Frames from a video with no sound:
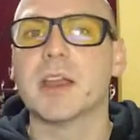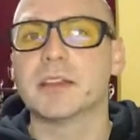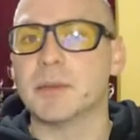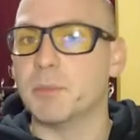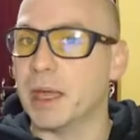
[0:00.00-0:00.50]

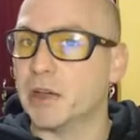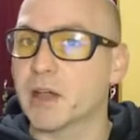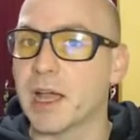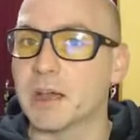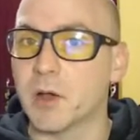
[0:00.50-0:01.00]
to better
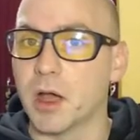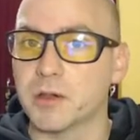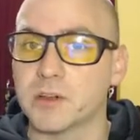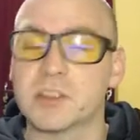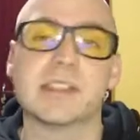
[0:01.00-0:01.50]
kind of
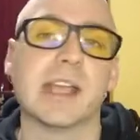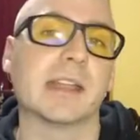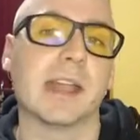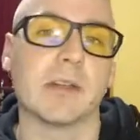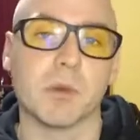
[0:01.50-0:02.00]

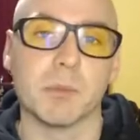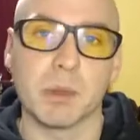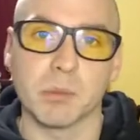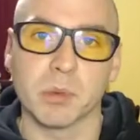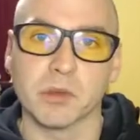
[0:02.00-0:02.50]
understand and
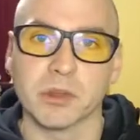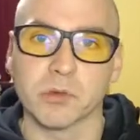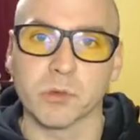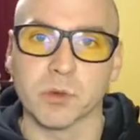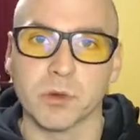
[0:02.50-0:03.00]
remember this
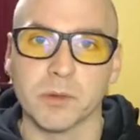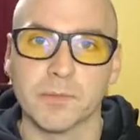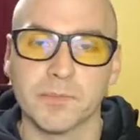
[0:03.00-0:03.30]
rule.